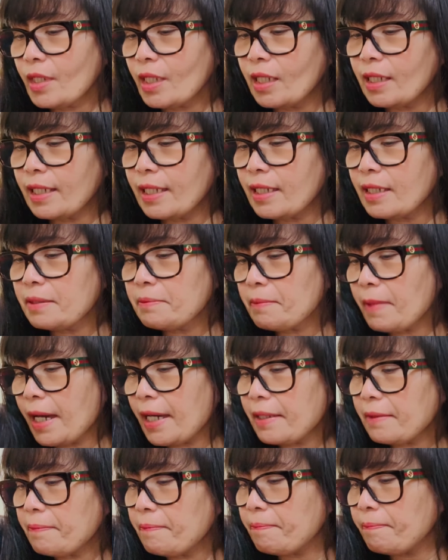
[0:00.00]
in
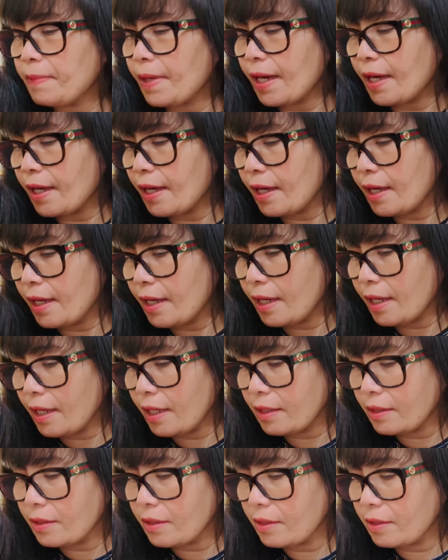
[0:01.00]
my
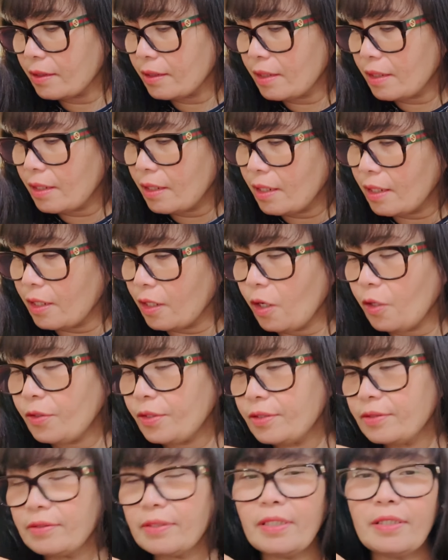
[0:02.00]
bag,
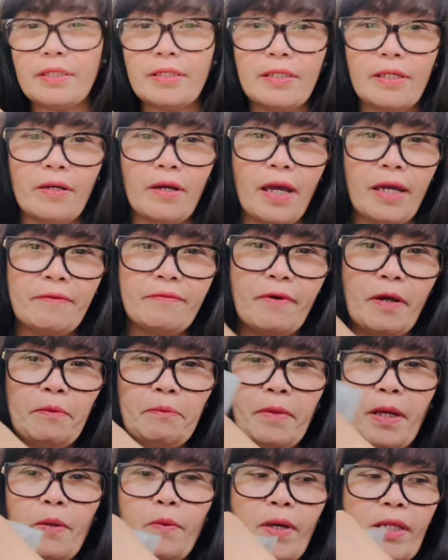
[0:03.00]
oh, there you go, I
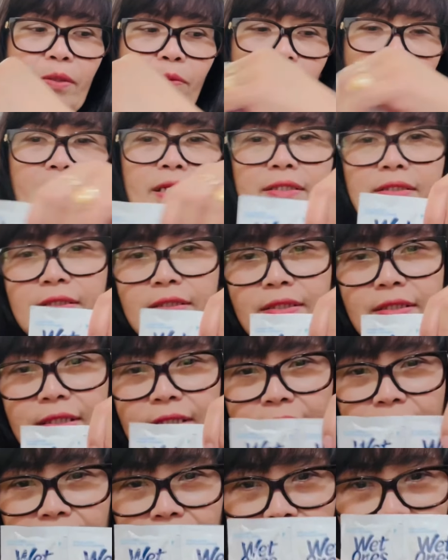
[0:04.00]
found my wet
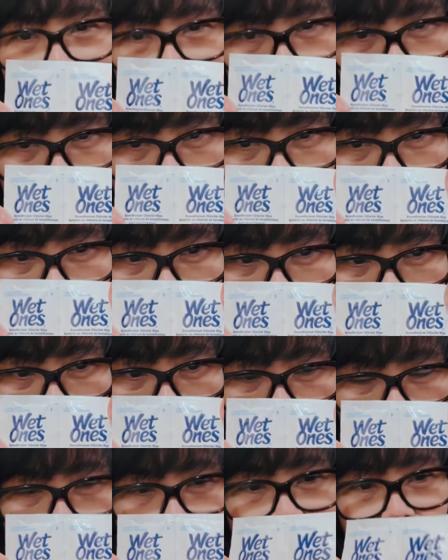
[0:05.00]
ones. These are
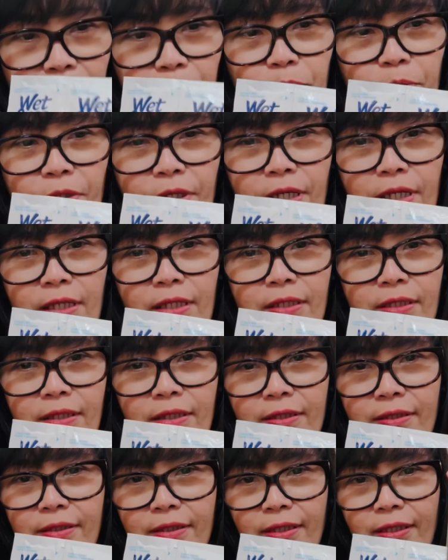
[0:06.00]
the ones I
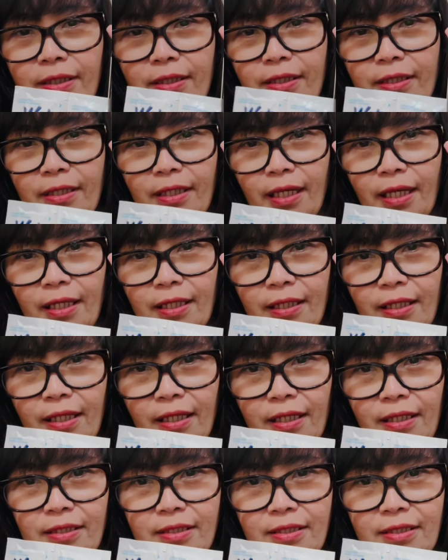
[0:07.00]
bring, and
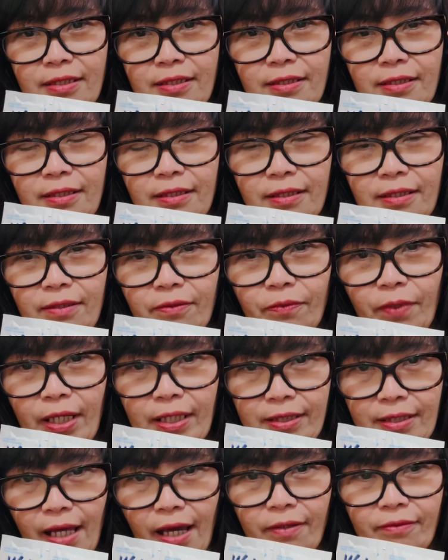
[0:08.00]
this
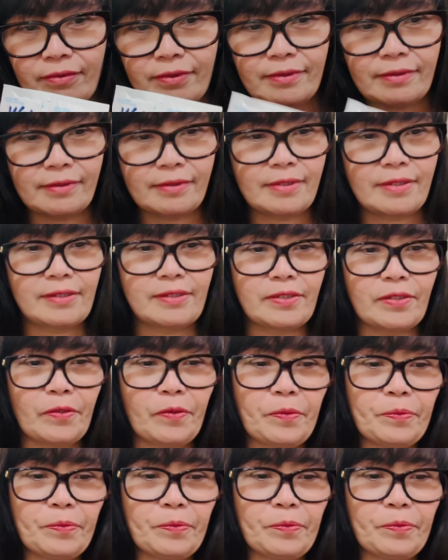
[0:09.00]
right now. So